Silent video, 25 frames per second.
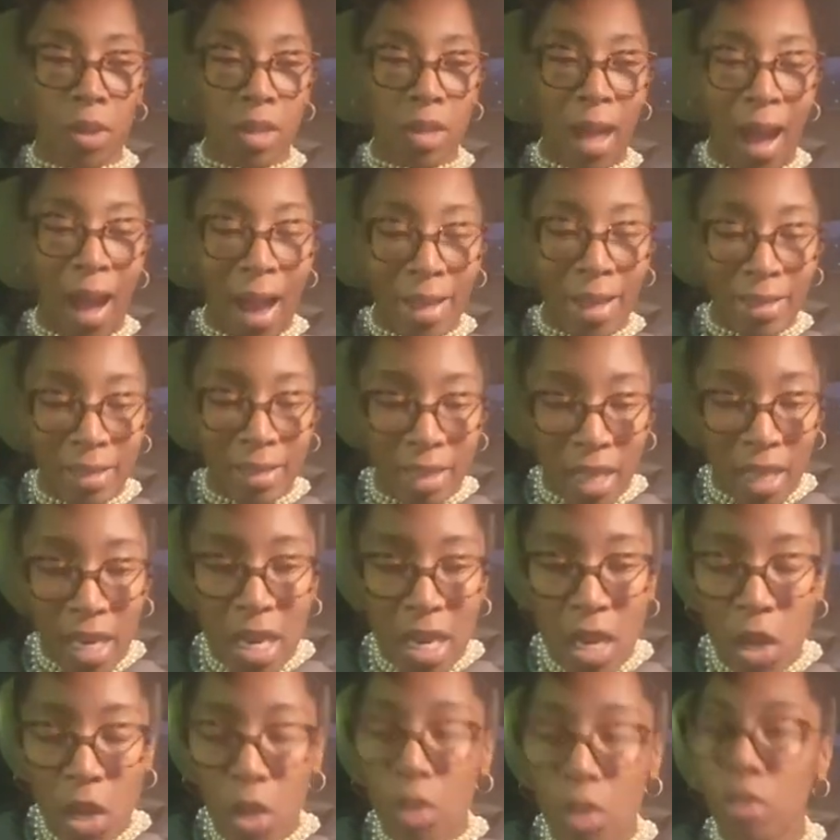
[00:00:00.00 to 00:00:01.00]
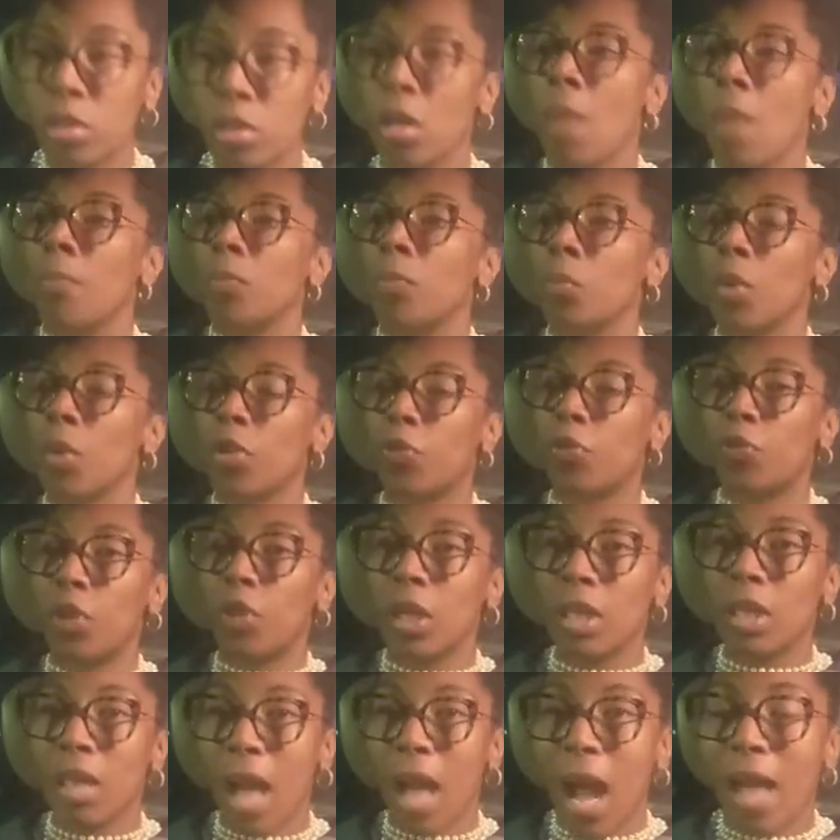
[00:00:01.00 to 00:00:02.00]
ideals, with
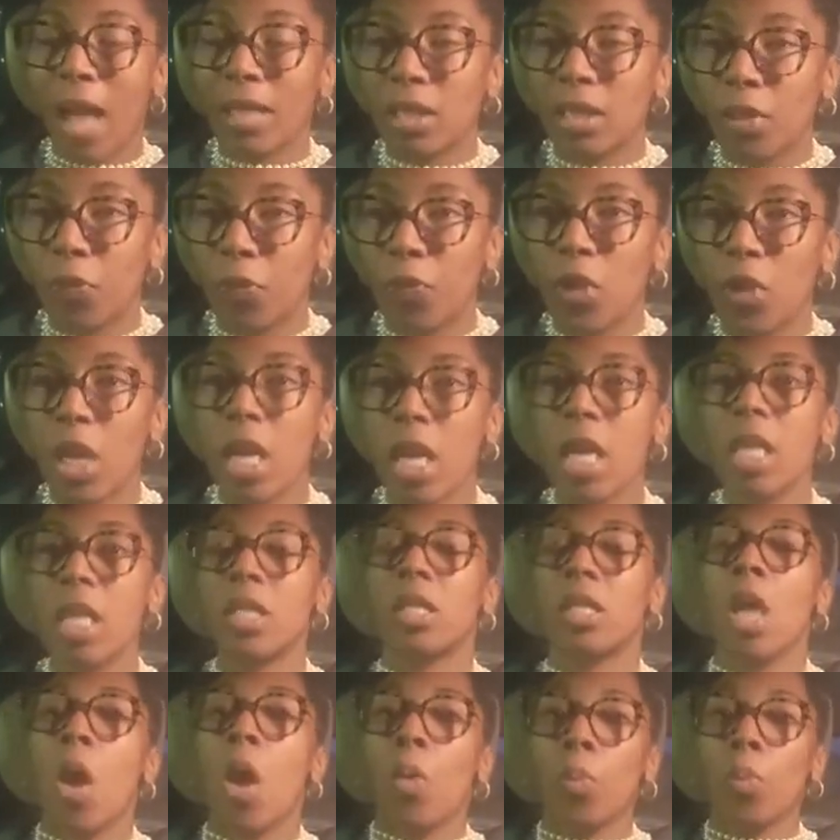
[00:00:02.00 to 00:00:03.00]
philosophies,